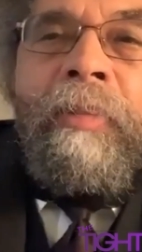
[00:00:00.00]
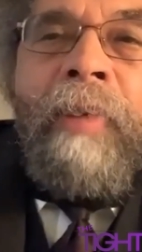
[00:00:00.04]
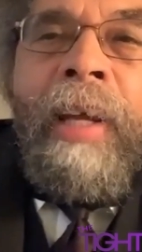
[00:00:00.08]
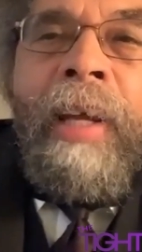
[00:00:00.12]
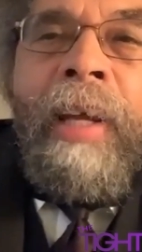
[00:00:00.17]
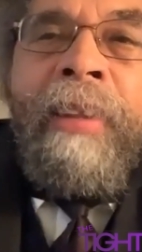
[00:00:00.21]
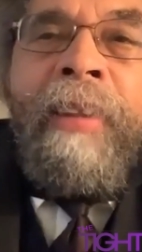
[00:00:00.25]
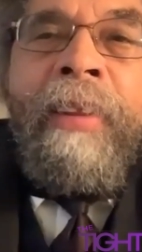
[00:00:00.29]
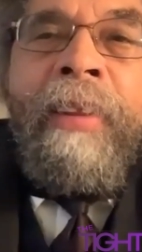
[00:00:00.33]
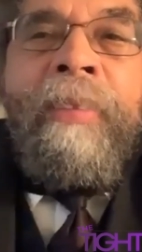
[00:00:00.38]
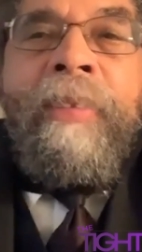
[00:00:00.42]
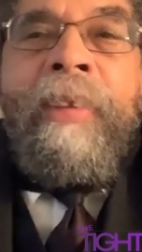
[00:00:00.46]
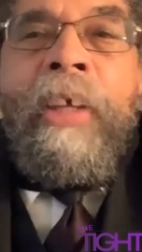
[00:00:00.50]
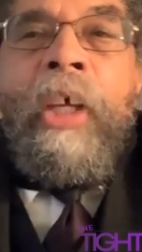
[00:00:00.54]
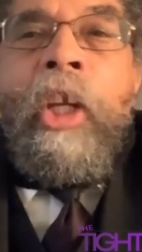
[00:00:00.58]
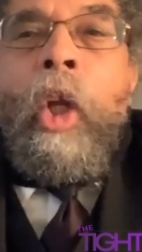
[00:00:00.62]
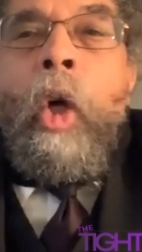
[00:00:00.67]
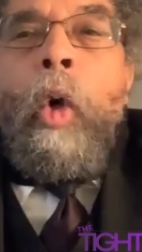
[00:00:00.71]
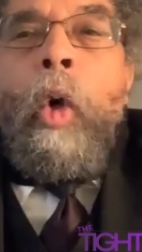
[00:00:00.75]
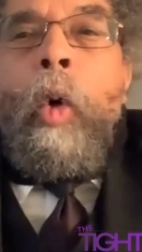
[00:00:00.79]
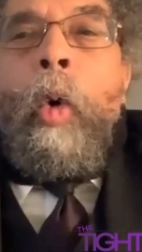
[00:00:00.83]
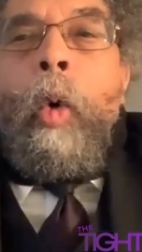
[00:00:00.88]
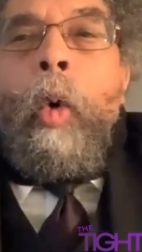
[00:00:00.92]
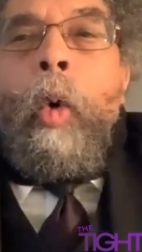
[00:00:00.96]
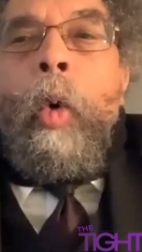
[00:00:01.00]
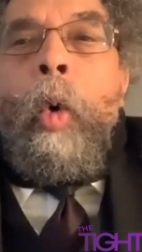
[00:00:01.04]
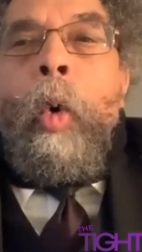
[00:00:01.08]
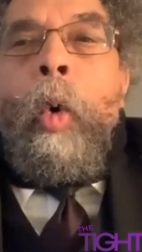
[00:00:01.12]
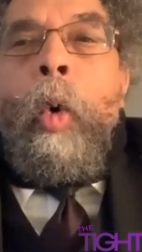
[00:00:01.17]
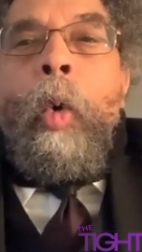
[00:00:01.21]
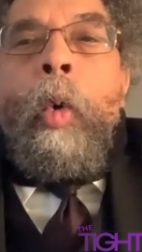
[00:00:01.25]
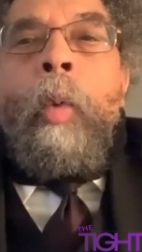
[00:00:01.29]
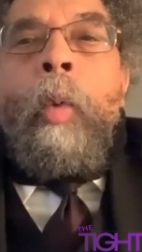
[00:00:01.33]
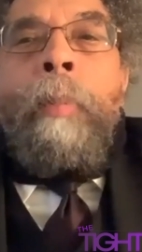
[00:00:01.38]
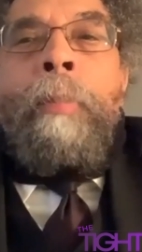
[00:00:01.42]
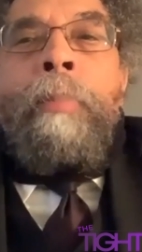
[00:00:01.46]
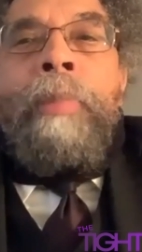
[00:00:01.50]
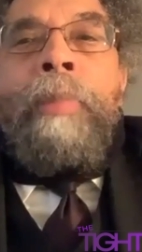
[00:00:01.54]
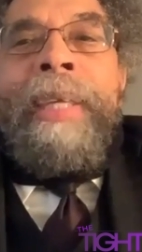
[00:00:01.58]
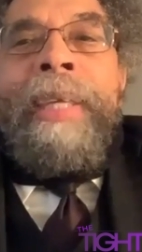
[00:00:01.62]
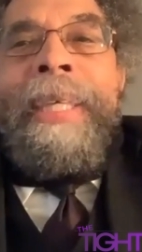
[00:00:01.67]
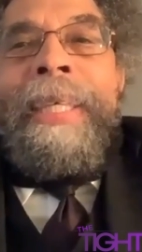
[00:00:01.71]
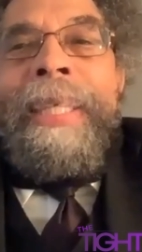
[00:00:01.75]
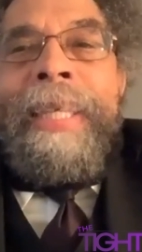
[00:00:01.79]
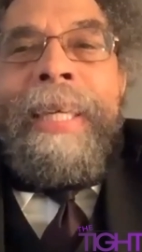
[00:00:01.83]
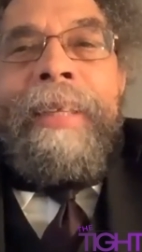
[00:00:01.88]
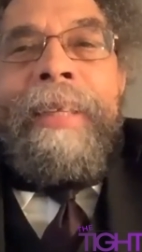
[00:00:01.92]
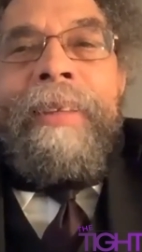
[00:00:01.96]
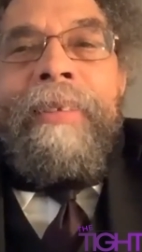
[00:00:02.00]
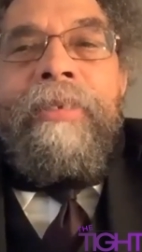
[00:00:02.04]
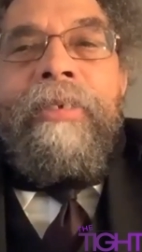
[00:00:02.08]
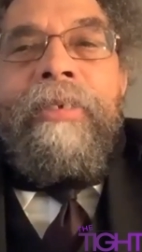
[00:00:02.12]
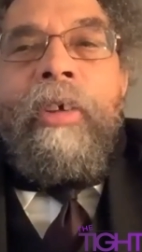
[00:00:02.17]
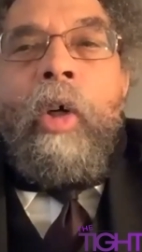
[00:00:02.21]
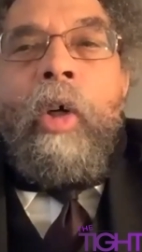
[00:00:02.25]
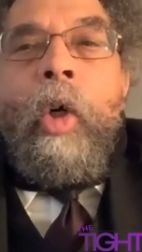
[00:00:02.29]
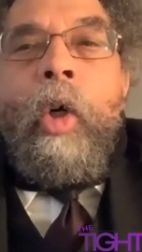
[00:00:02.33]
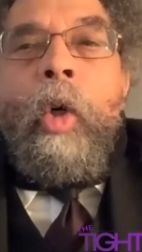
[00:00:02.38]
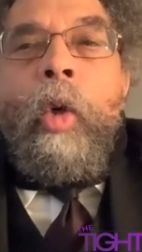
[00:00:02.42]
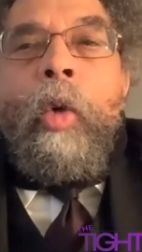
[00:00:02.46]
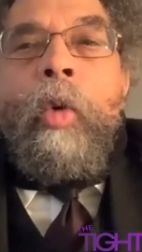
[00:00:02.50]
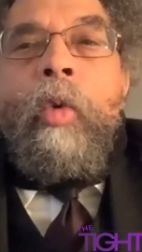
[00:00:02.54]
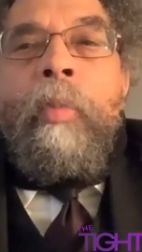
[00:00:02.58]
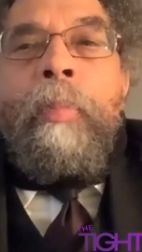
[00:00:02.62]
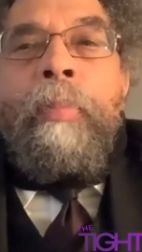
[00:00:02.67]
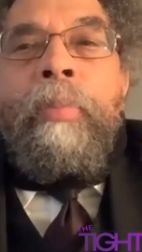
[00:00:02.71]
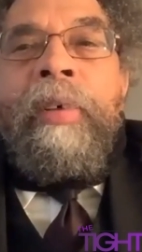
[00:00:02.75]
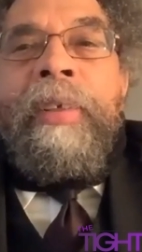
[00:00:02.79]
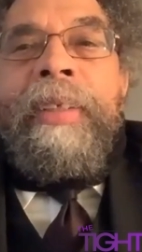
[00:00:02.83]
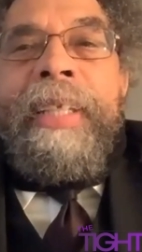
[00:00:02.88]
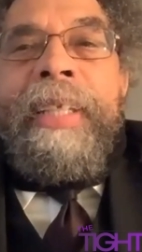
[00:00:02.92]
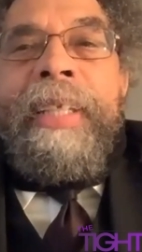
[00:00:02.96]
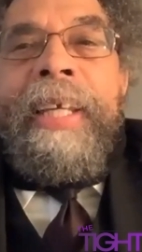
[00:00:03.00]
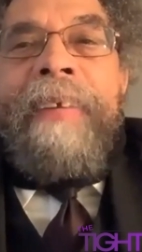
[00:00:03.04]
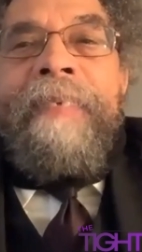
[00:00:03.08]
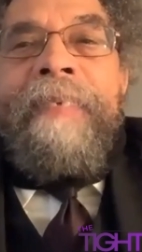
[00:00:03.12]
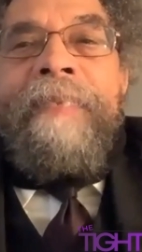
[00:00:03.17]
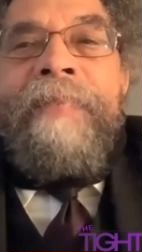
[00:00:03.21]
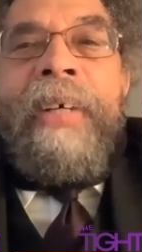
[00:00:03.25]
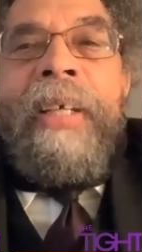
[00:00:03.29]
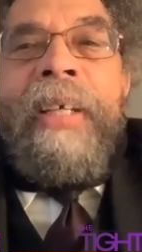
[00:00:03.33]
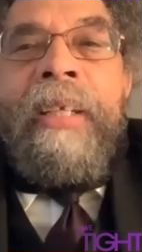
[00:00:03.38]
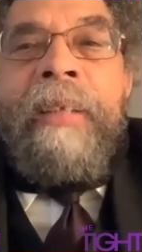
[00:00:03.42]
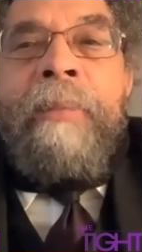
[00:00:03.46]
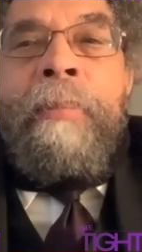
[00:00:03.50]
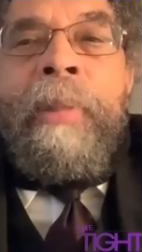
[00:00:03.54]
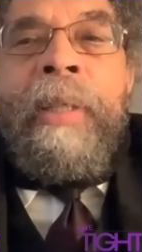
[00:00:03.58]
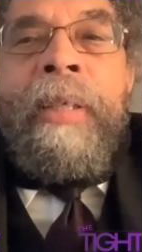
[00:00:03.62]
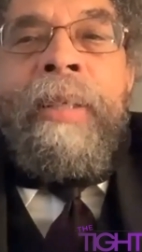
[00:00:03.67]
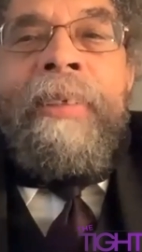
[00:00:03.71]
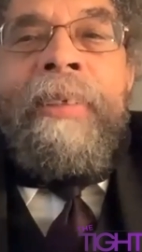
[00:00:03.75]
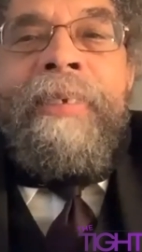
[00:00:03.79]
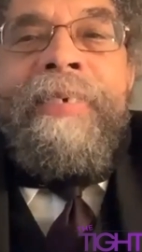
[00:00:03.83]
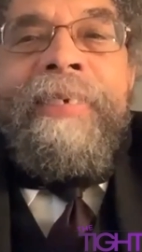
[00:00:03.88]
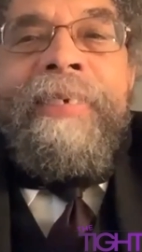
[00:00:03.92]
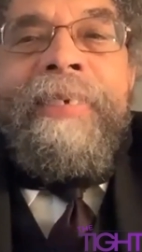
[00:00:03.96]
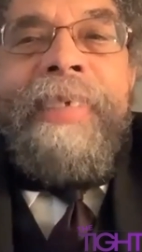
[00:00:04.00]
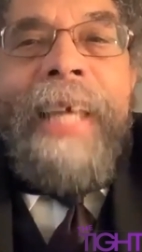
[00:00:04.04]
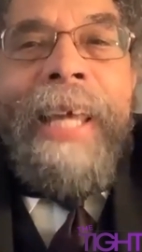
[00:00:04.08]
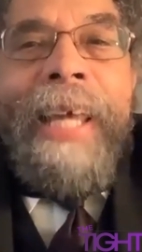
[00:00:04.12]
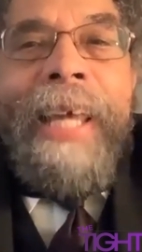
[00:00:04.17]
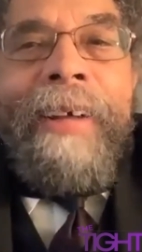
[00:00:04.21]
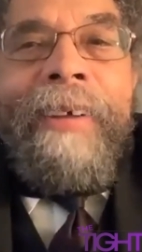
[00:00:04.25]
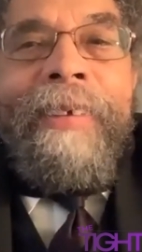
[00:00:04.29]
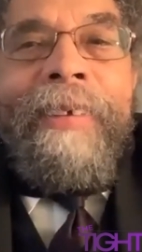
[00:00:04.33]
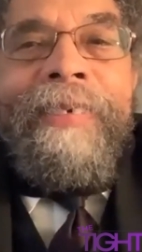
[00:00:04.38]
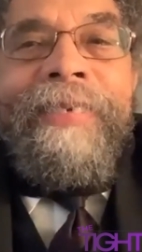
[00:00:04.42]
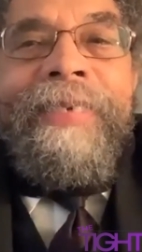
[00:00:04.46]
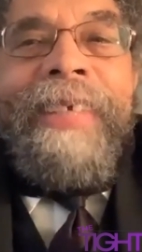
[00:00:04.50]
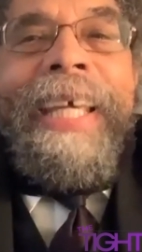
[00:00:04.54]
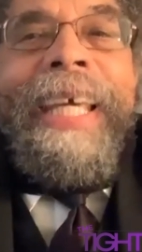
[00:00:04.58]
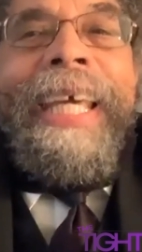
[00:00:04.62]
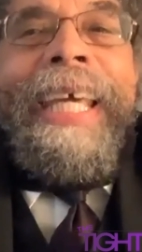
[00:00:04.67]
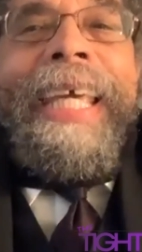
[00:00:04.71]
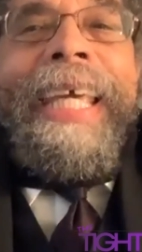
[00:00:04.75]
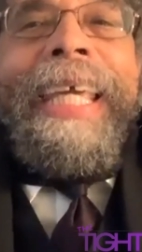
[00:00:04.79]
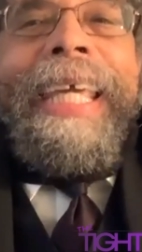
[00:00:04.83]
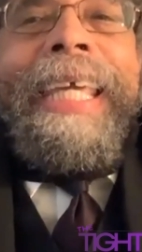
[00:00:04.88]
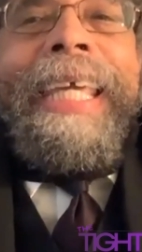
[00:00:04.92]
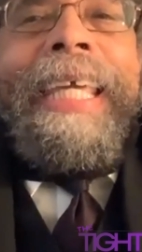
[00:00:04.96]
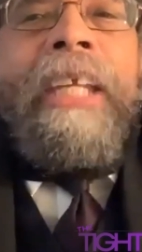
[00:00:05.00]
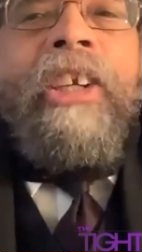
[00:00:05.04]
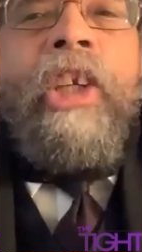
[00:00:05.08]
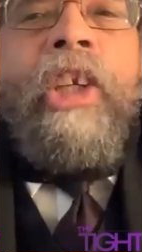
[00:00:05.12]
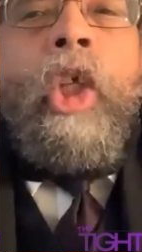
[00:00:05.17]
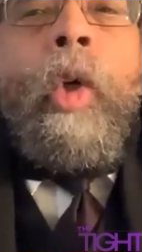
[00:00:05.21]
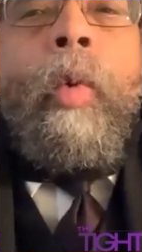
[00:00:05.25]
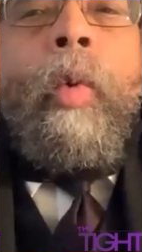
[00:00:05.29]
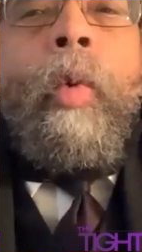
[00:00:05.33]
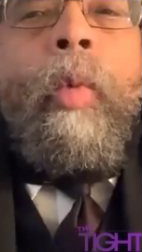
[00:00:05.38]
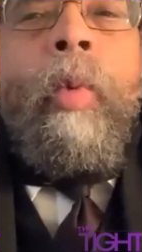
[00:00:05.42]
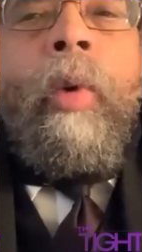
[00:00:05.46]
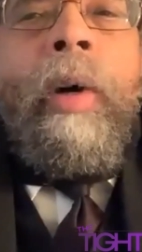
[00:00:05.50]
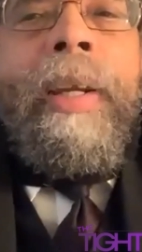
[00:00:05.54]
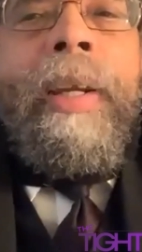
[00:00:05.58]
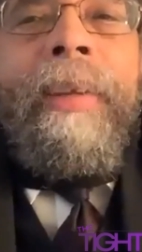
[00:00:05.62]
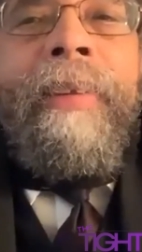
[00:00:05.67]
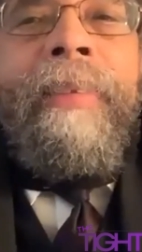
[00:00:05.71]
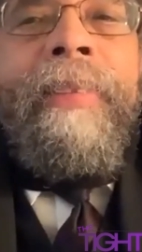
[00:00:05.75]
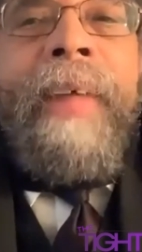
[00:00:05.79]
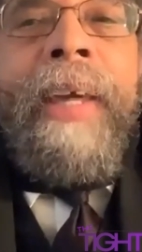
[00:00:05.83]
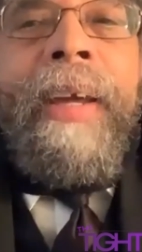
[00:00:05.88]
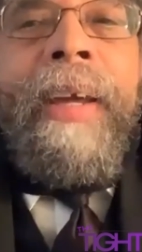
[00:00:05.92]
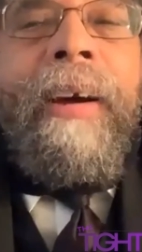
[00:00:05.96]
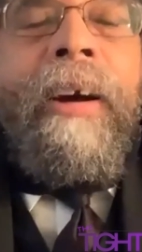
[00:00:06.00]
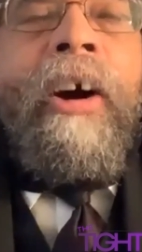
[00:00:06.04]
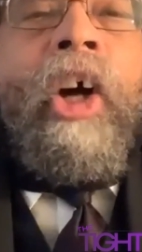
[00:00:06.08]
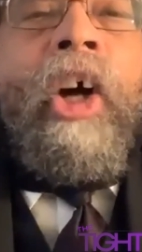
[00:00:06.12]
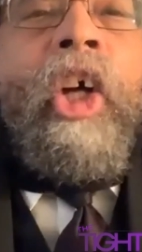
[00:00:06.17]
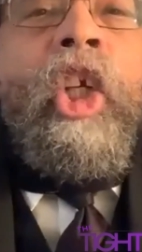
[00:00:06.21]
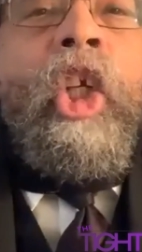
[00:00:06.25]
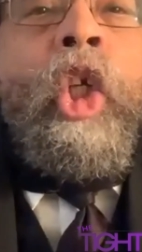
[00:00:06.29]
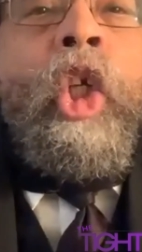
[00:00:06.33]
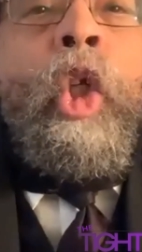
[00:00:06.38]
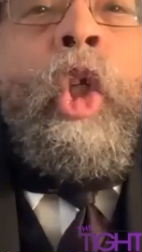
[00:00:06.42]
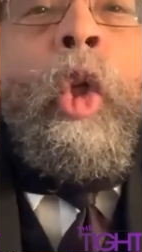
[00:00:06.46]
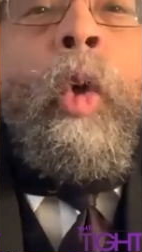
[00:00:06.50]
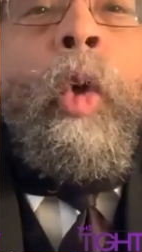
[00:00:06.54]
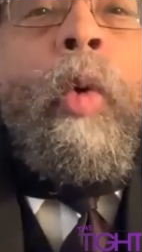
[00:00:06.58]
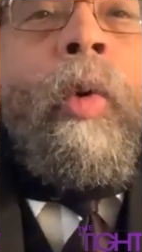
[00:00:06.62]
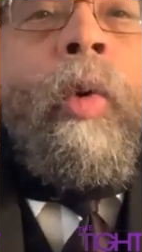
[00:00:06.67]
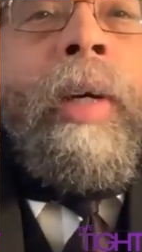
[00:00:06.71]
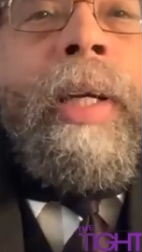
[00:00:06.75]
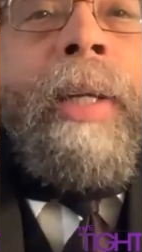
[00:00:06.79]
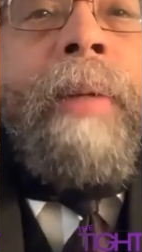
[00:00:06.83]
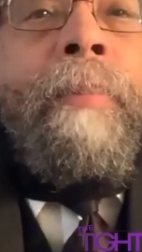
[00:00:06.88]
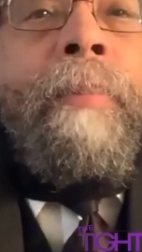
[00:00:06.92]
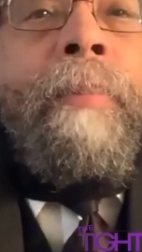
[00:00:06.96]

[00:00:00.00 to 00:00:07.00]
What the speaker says: rather than whole beings who put their fundamental selves into what they are doing